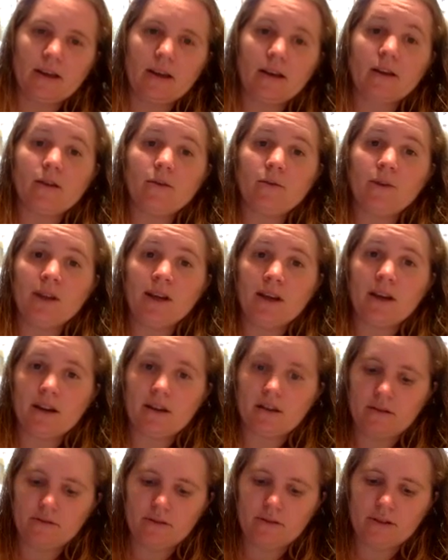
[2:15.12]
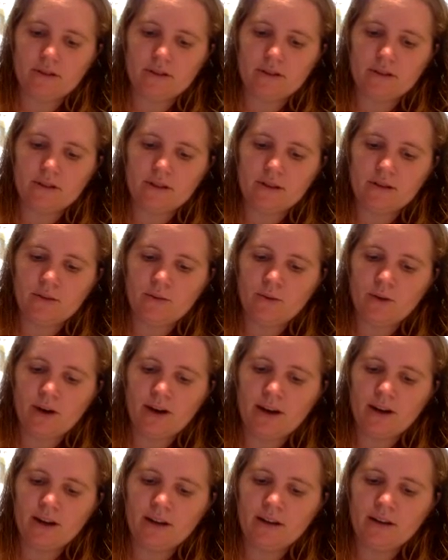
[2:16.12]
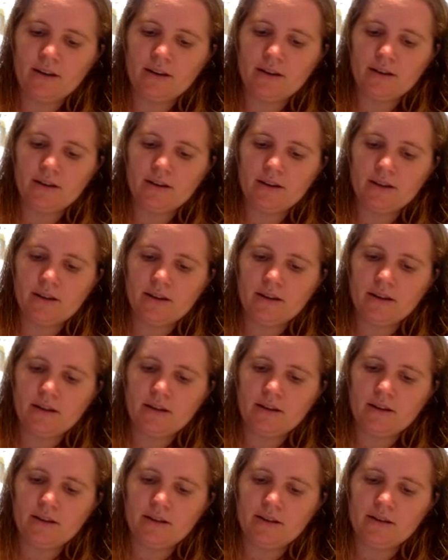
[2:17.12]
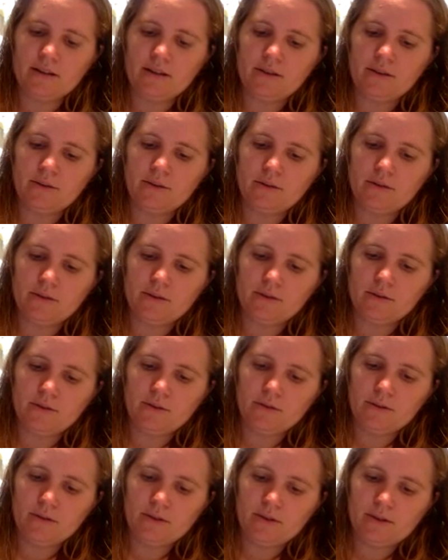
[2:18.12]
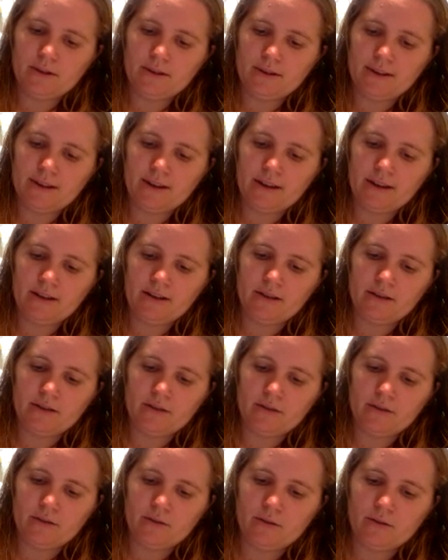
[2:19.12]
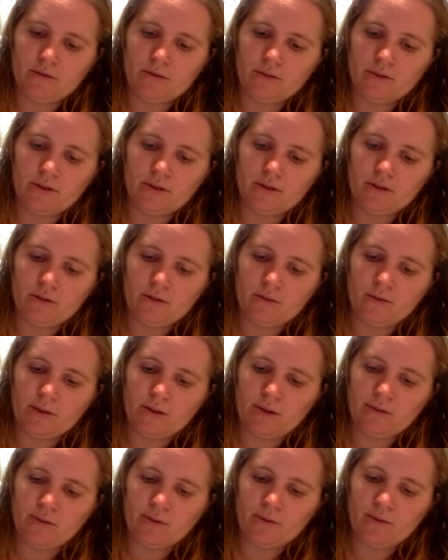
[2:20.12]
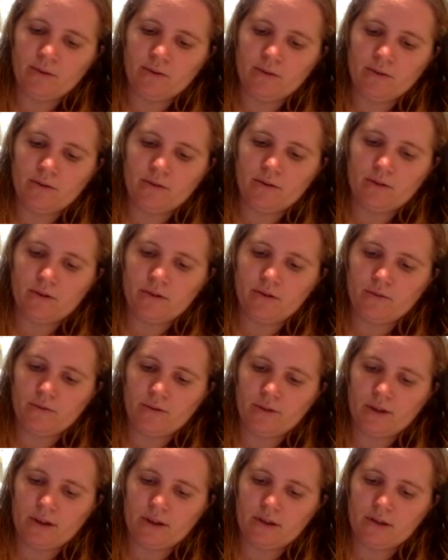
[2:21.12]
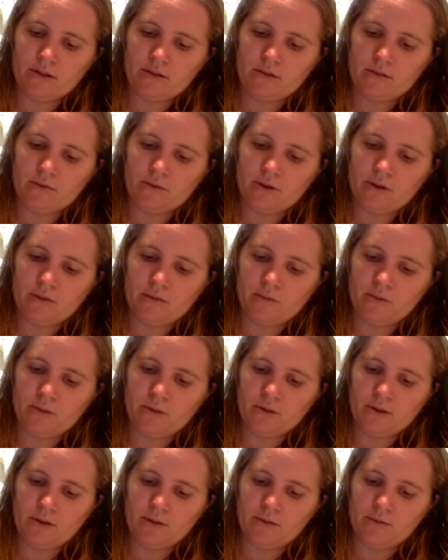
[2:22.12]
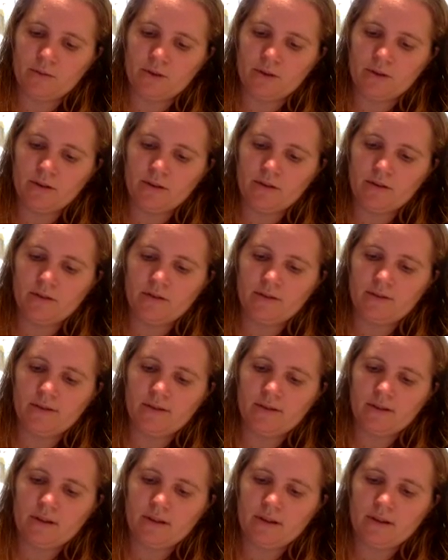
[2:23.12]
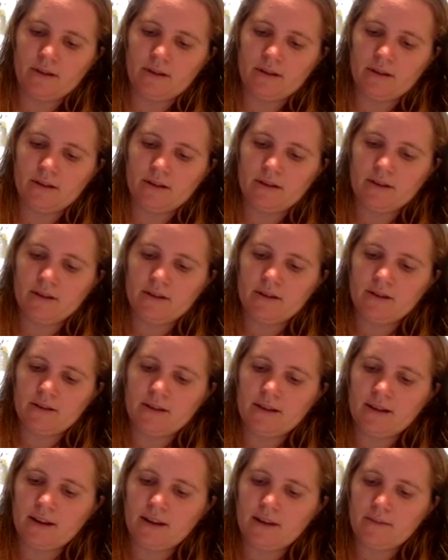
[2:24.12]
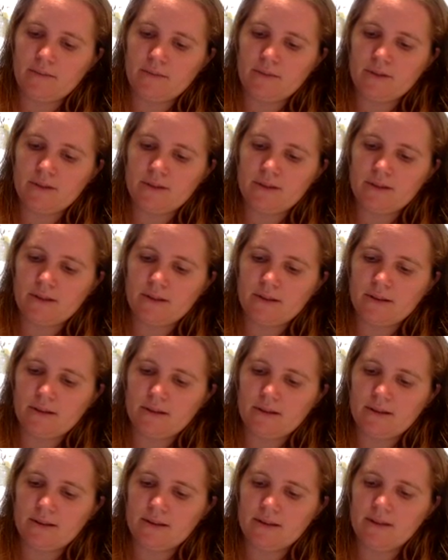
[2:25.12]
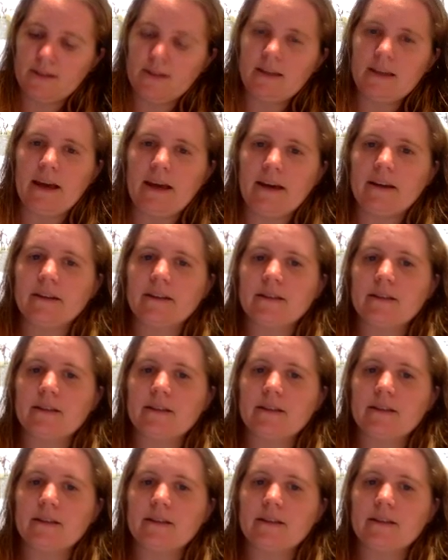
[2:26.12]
And we have dy is equal to x over the square root of x squared plus 1 times dx.